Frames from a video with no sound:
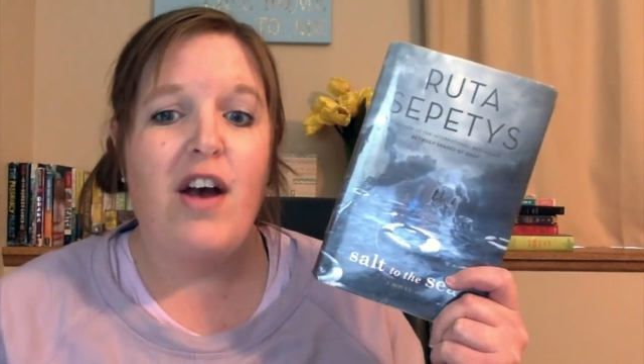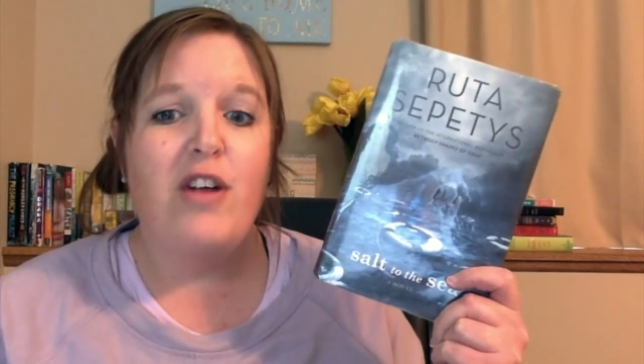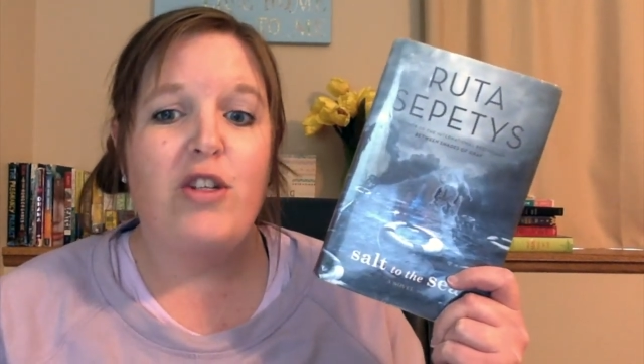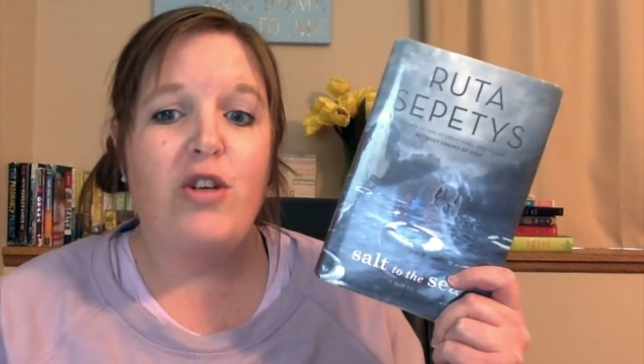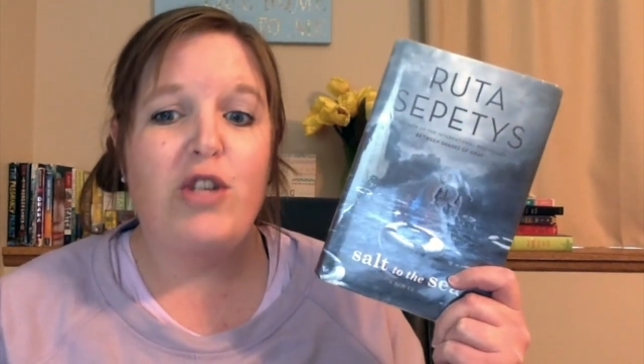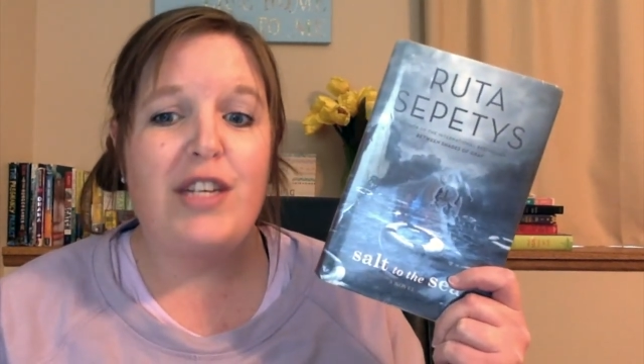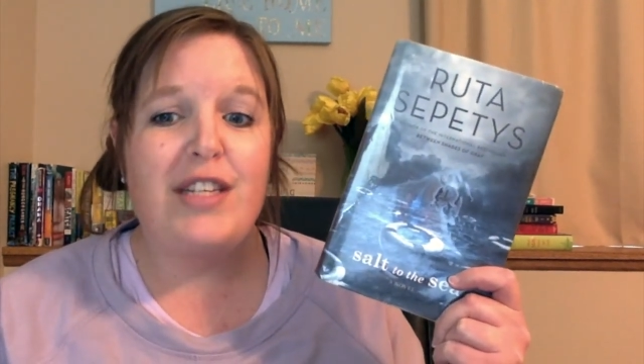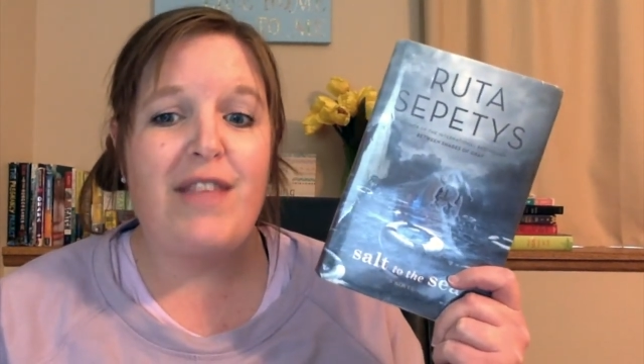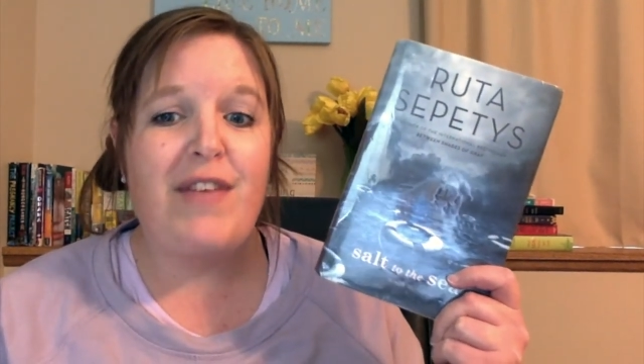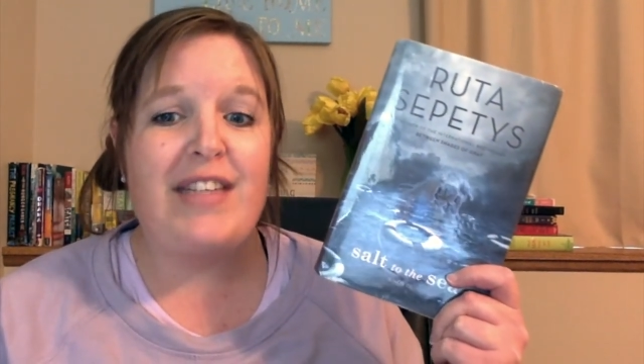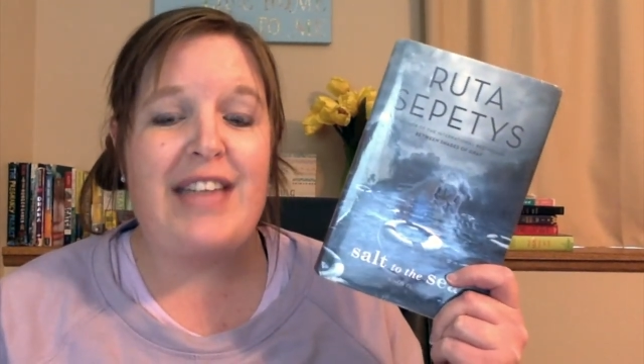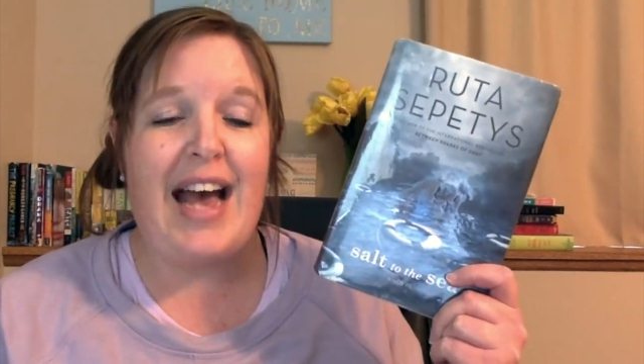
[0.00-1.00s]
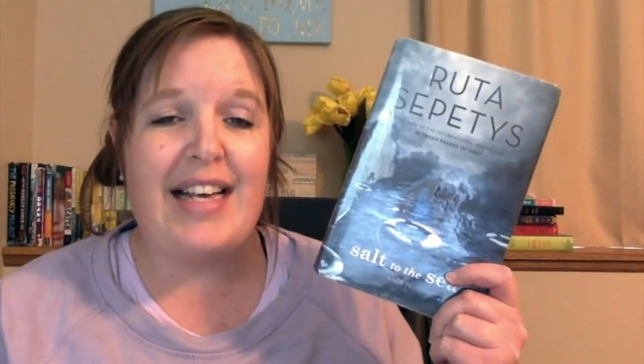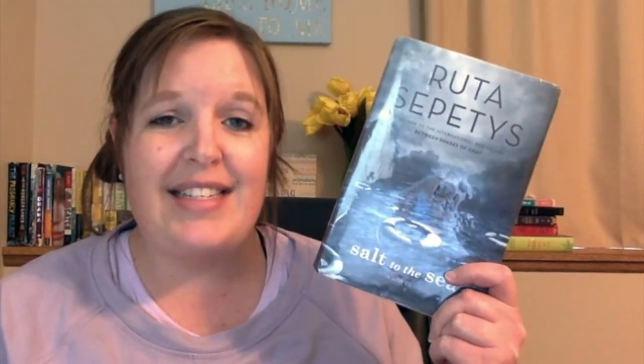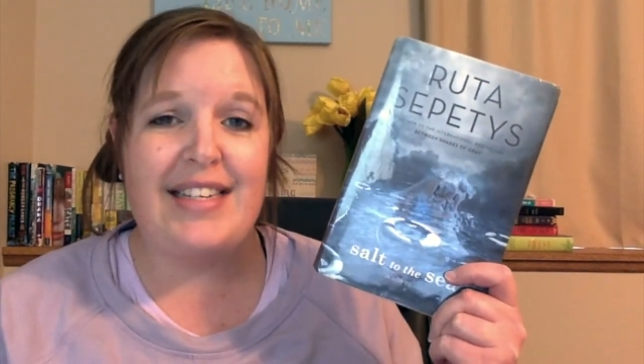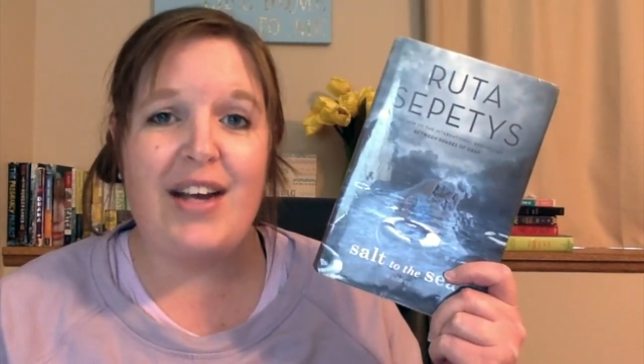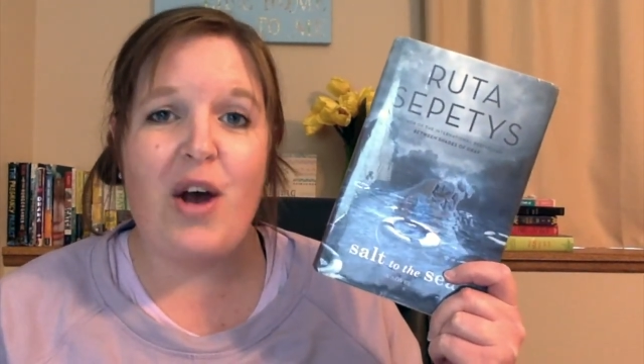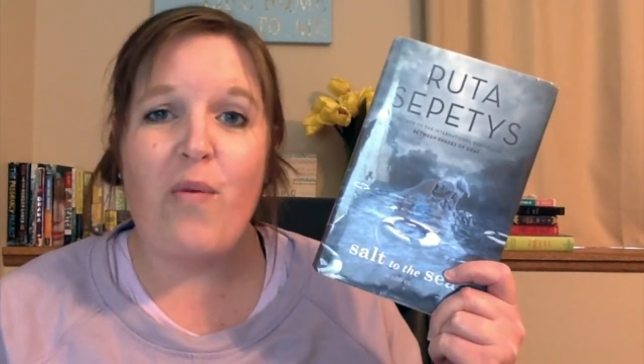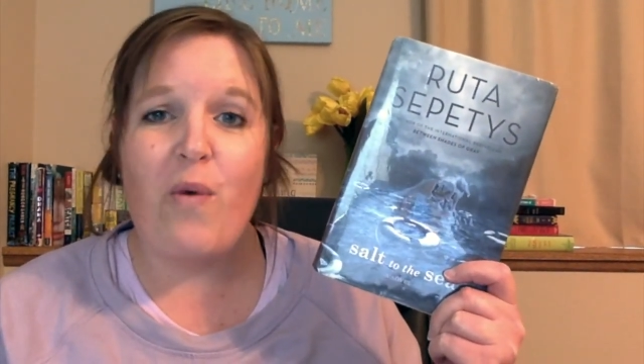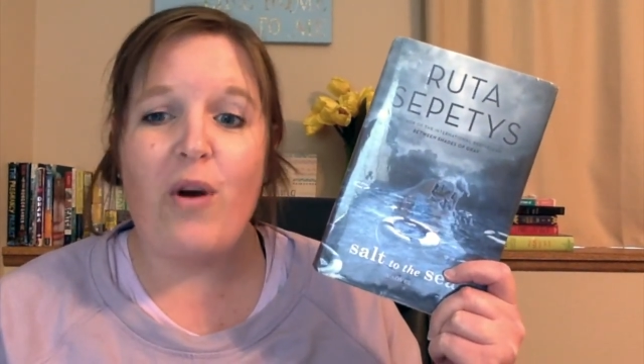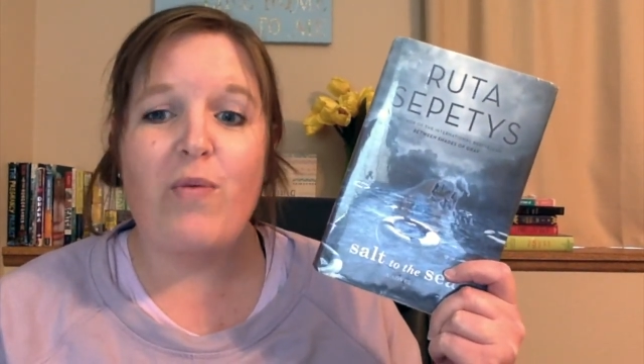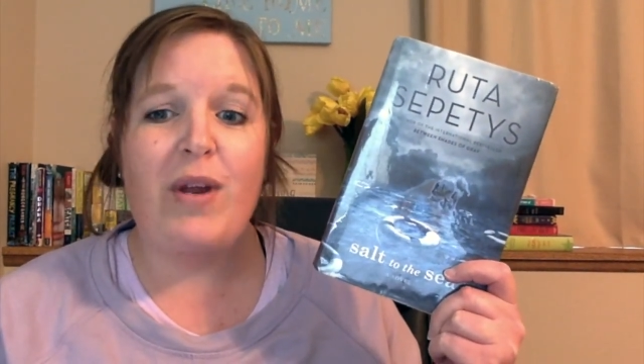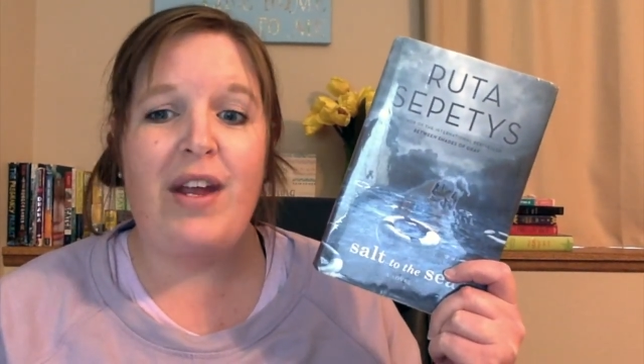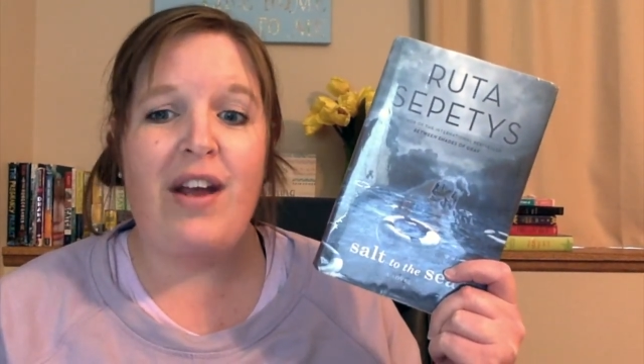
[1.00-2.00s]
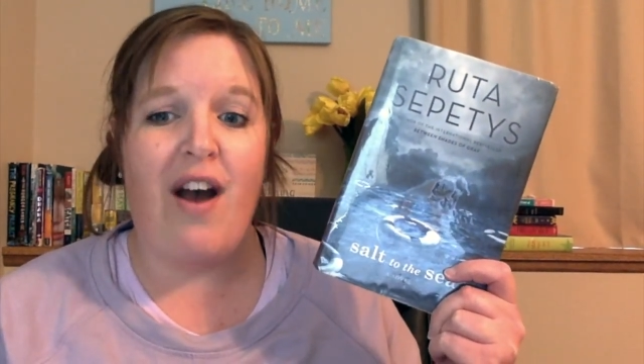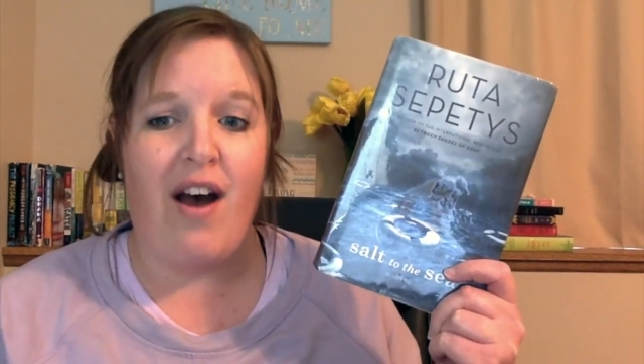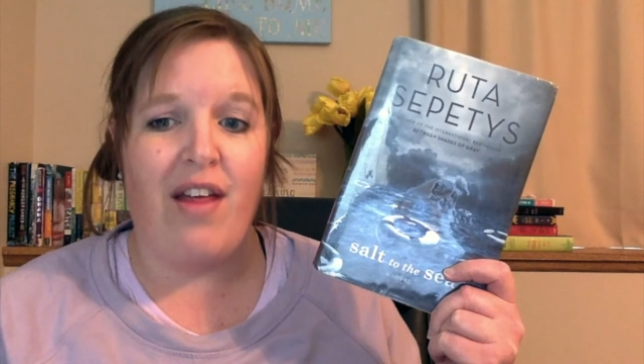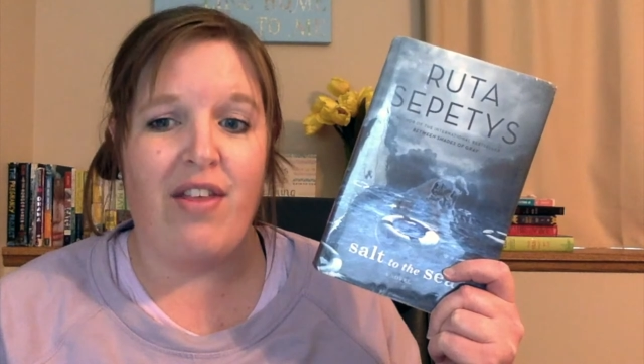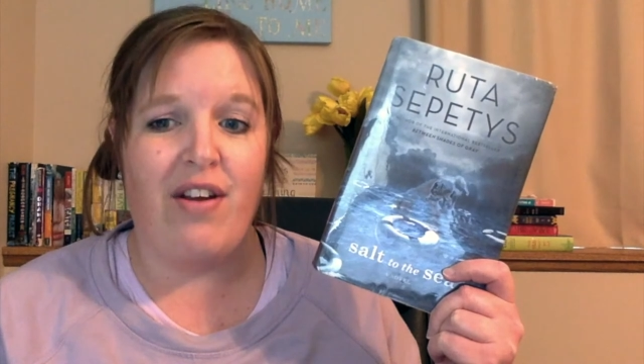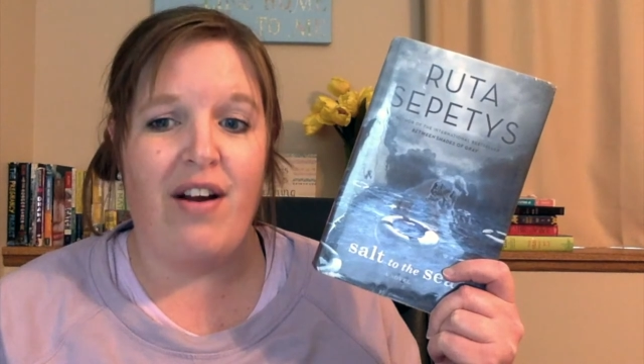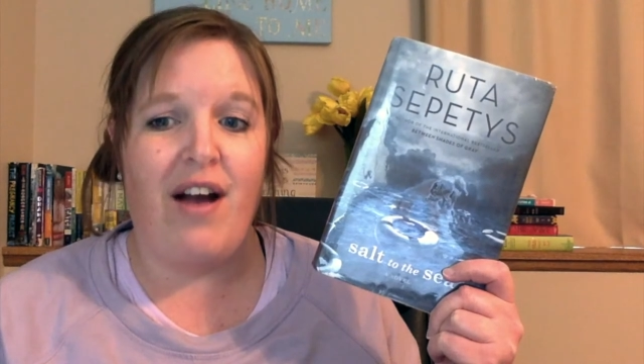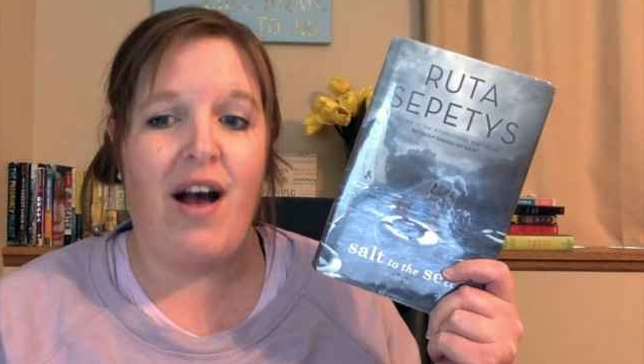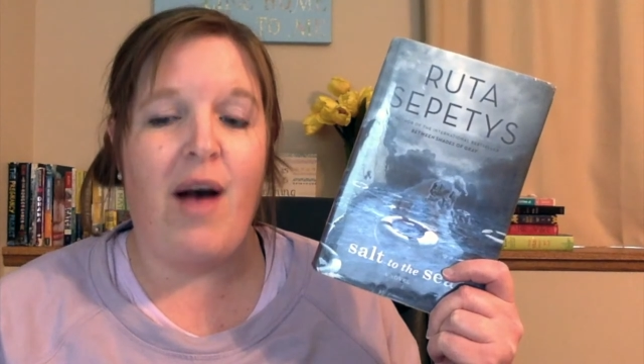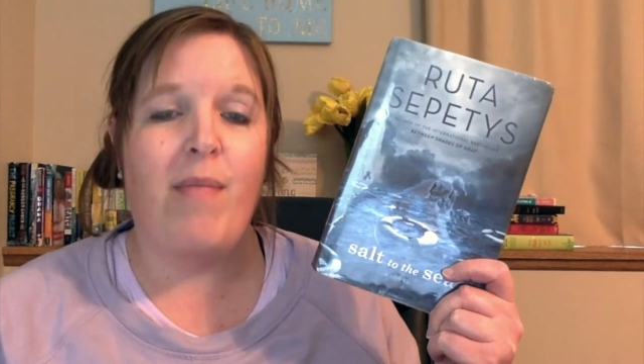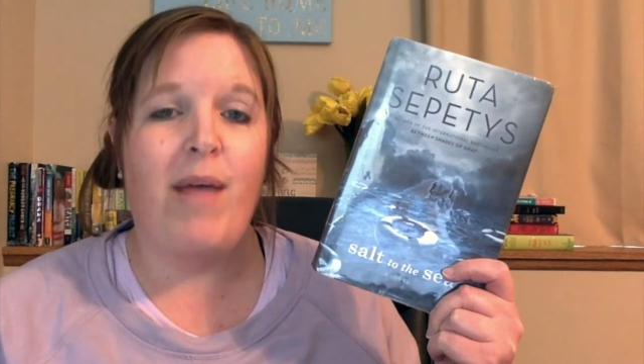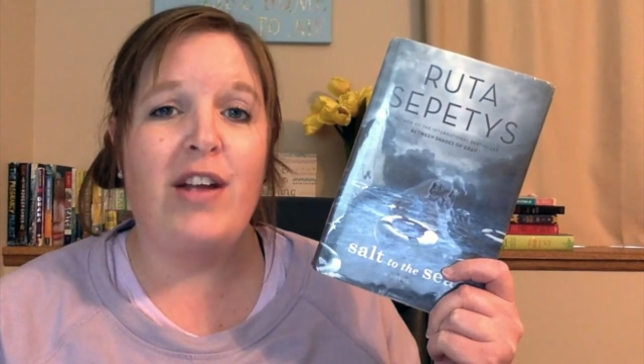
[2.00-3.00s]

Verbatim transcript: So she's a fantastic award winning author, um,